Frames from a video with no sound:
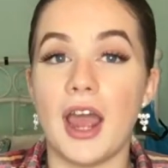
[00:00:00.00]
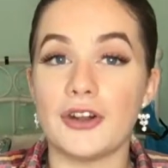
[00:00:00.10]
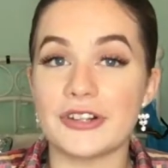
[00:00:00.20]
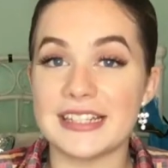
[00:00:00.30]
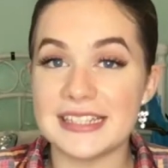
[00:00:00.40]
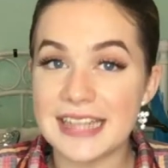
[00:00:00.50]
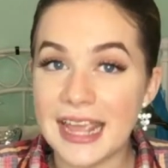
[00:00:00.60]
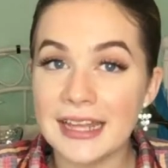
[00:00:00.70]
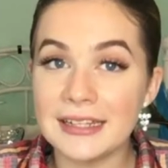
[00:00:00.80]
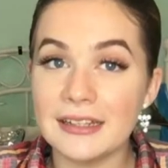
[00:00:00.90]

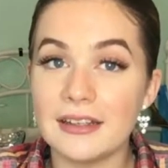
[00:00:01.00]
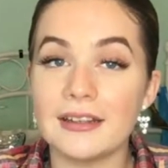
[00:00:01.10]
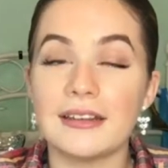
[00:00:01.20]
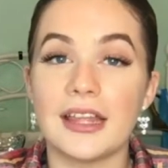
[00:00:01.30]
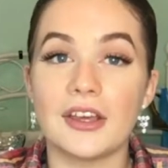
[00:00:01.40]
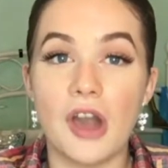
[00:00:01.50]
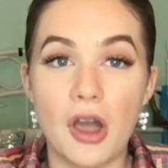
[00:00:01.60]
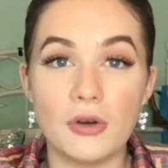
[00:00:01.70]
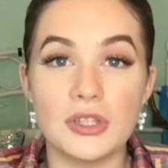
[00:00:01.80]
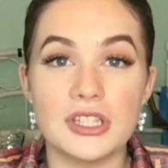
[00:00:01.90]
understand that
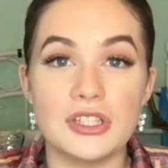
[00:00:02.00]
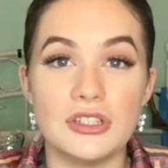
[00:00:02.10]
goggles,